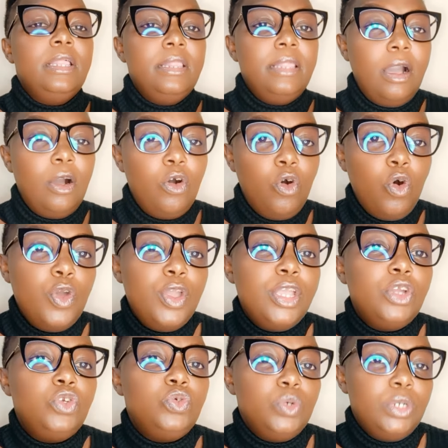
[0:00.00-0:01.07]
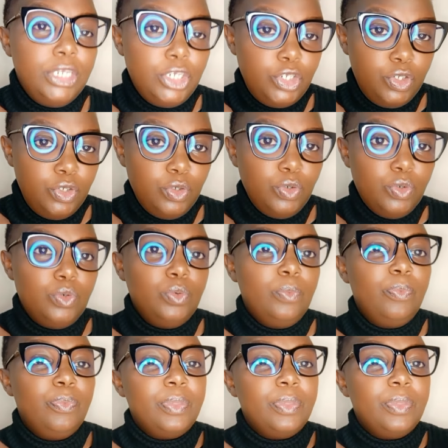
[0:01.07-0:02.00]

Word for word: they are going to issue